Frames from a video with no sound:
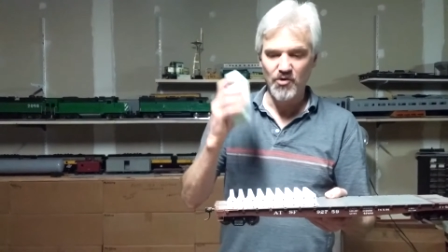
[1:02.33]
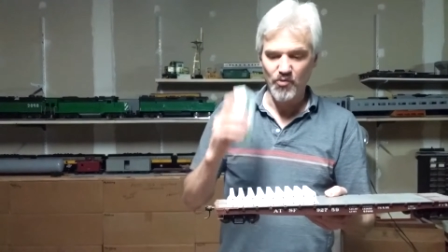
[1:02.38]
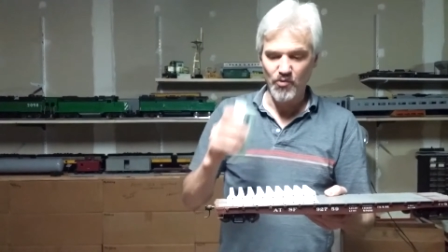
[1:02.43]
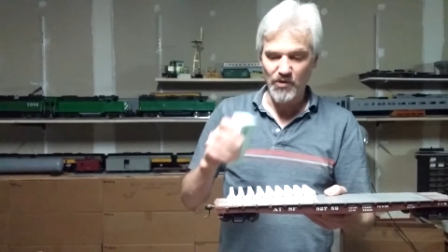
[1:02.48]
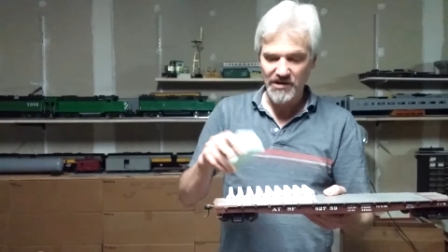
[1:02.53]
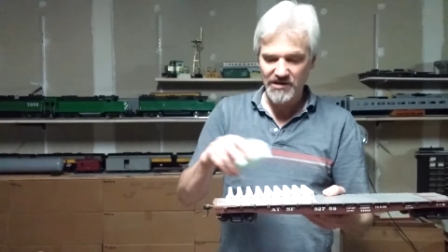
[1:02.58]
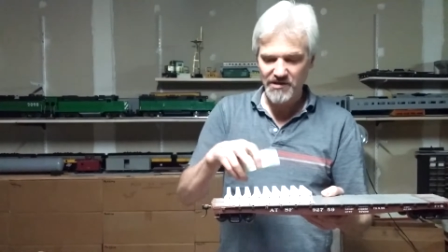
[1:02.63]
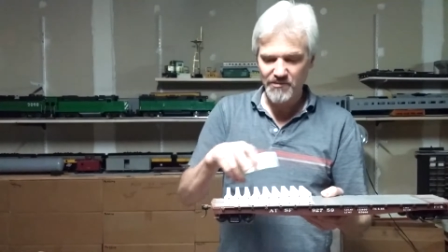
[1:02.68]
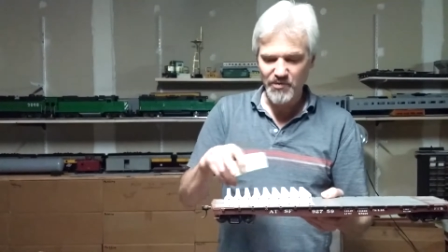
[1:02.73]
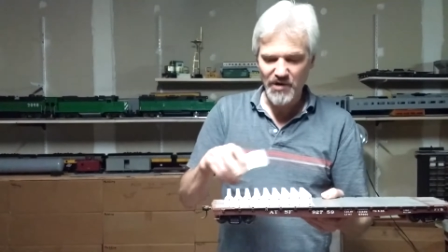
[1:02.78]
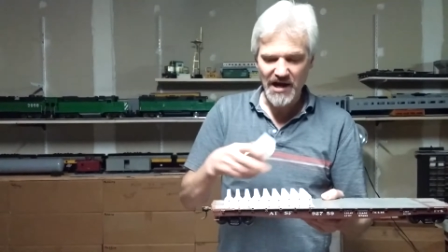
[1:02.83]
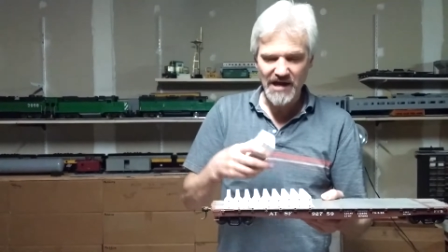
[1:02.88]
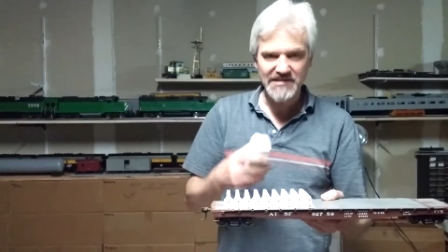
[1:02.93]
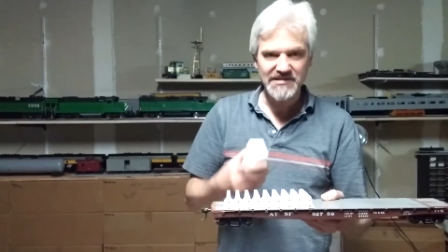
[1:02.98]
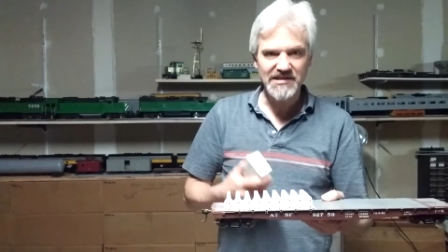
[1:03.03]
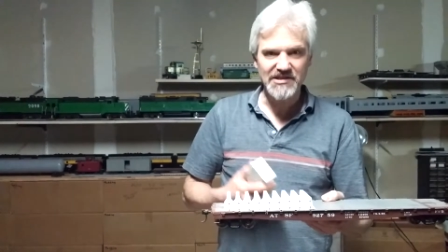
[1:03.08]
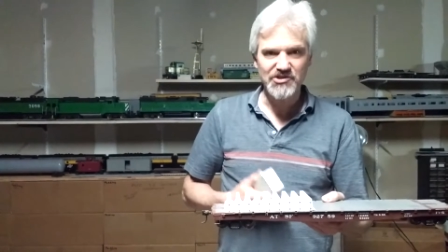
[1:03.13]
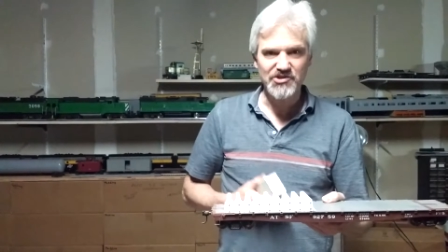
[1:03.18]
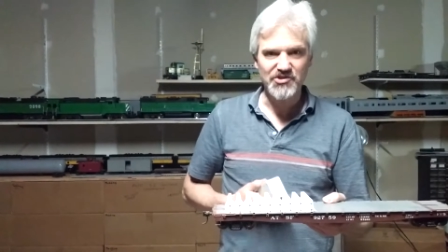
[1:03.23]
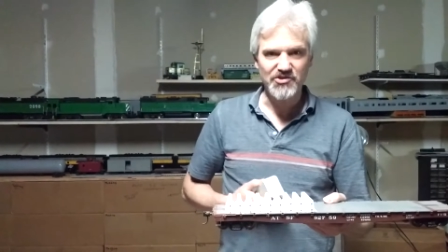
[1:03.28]
with the
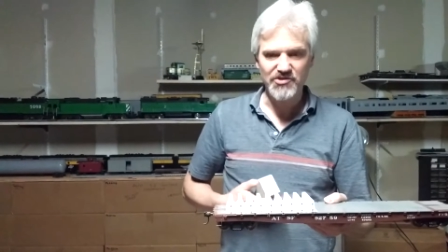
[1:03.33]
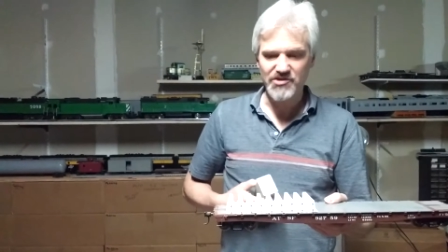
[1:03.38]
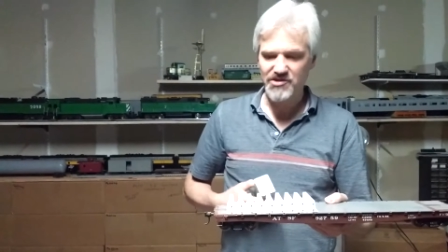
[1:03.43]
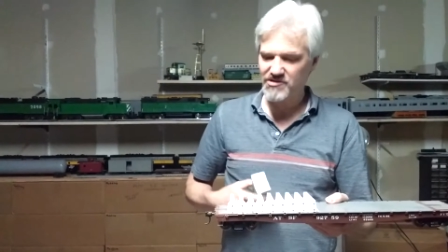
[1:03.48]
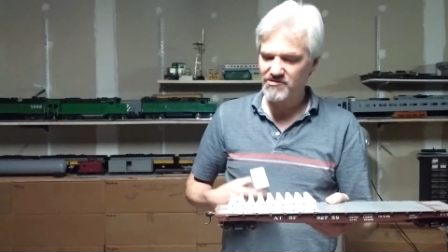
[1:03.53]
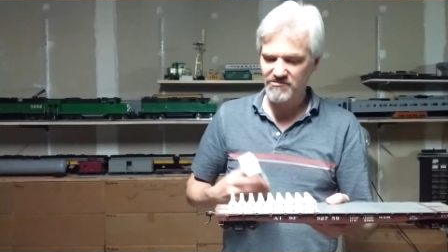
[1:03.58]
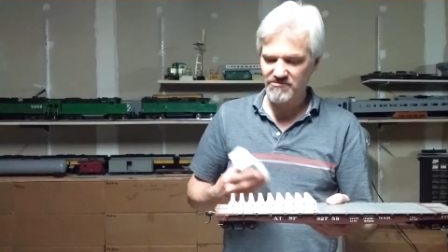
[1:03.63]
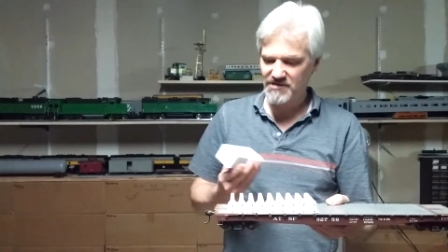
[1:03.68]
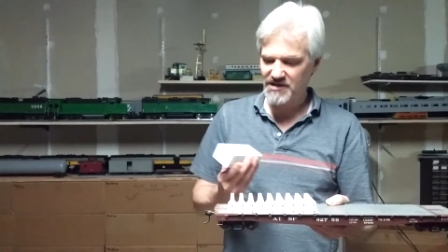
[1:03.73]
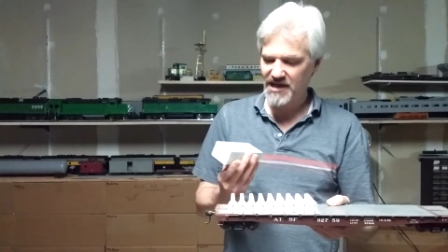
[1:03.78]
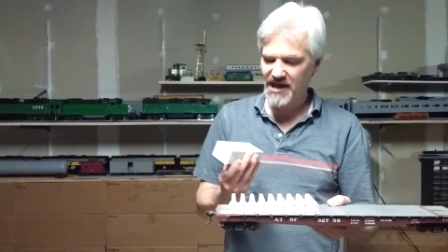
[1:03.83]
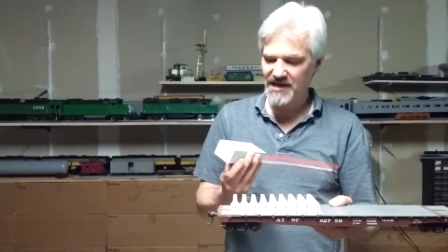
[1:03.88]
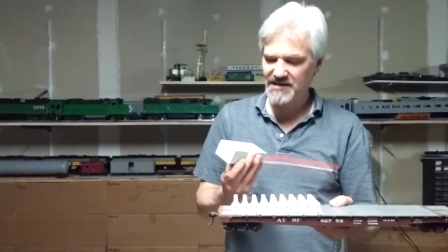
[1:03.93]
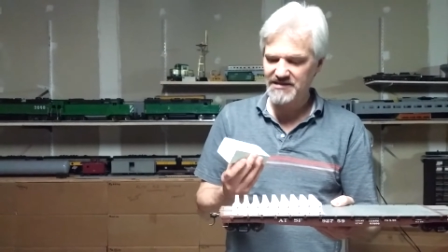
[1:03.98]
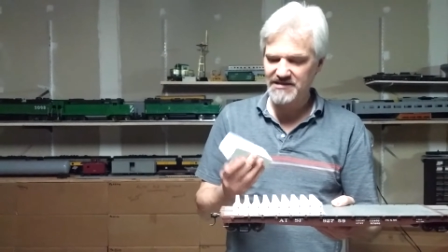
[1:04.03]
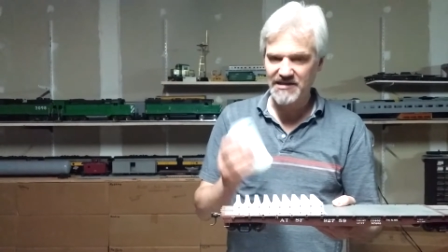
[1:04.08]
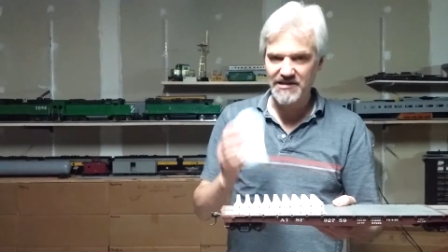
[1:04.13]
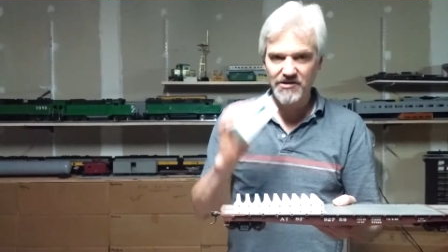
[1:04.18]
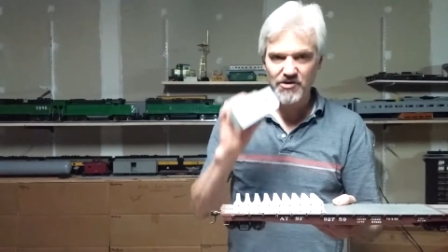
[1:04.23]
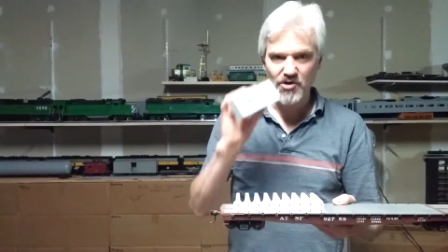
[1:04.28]
brass inserts
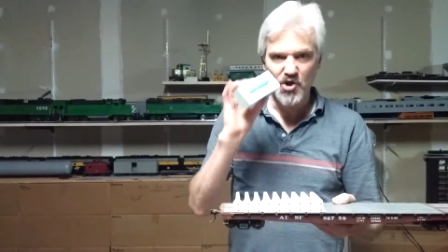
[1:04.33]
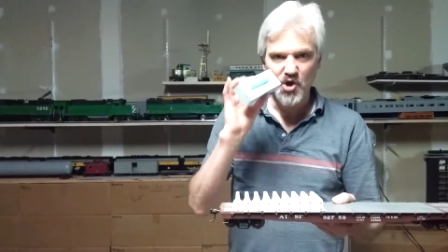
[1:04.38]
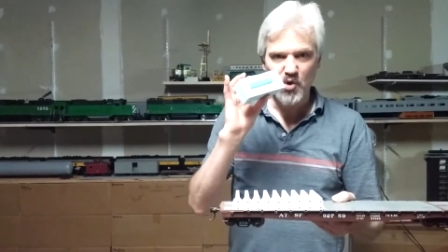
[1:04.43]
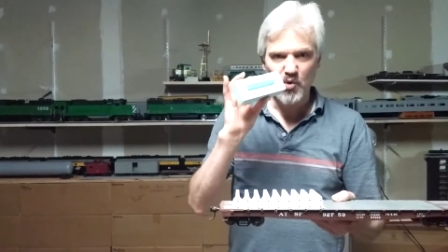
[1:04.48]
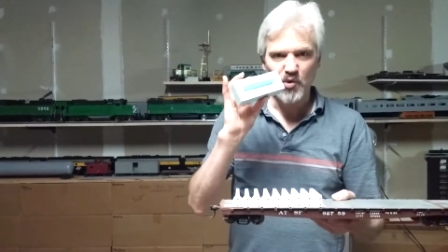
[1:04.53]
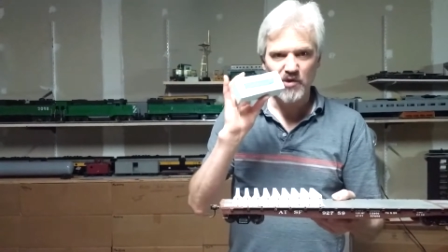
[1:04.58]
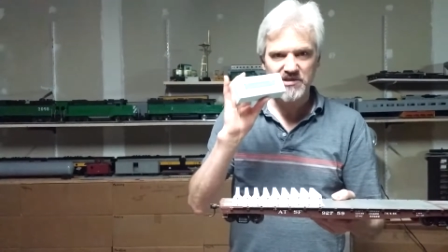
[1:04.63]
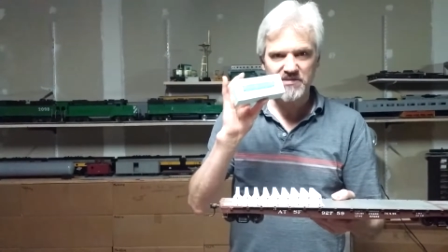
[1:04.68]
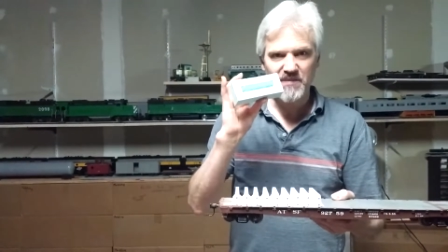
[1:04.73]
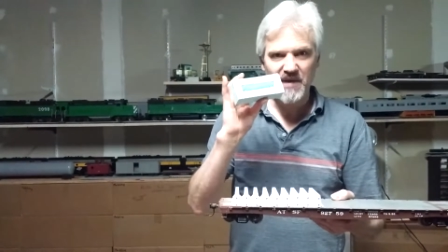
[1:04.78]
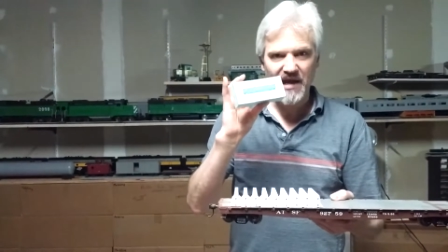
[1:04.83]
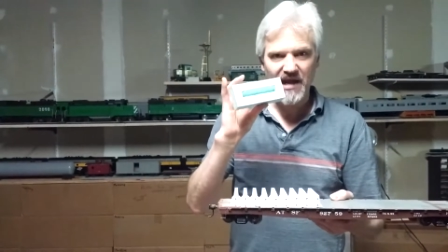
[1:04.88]
cast in was